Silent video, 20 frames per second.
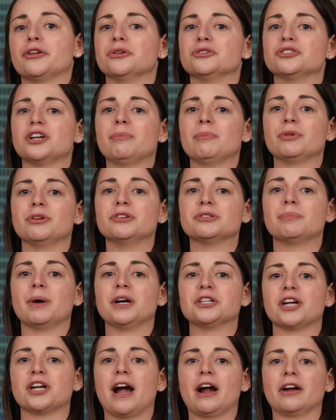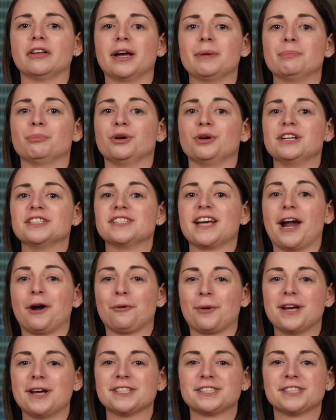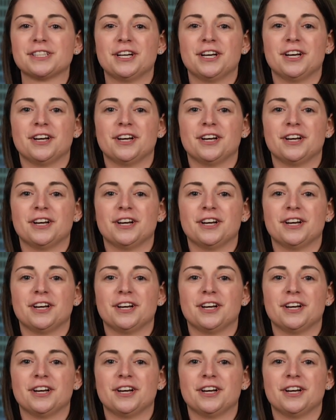through JetBlue's budget airline Breeze Airways.